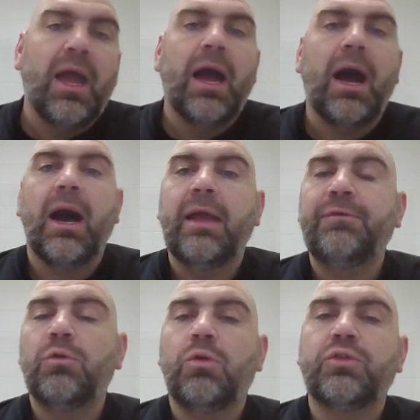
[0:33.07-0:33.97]
If
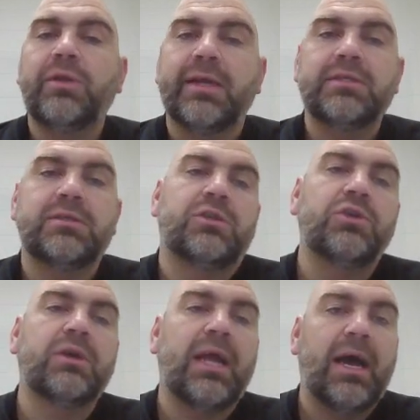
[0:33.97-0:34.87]
you roll 2 dice, you
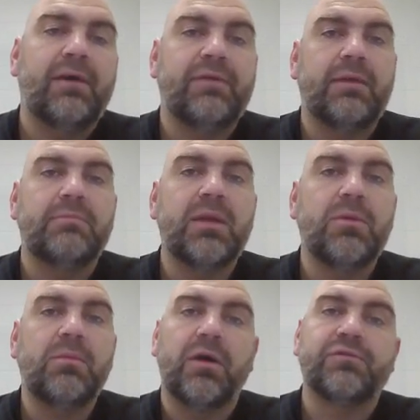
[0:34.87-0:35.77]
could have a
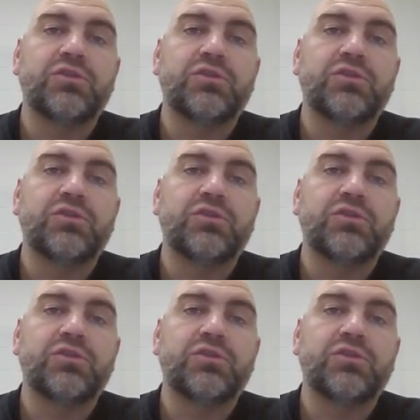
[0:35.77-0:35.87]
minimum of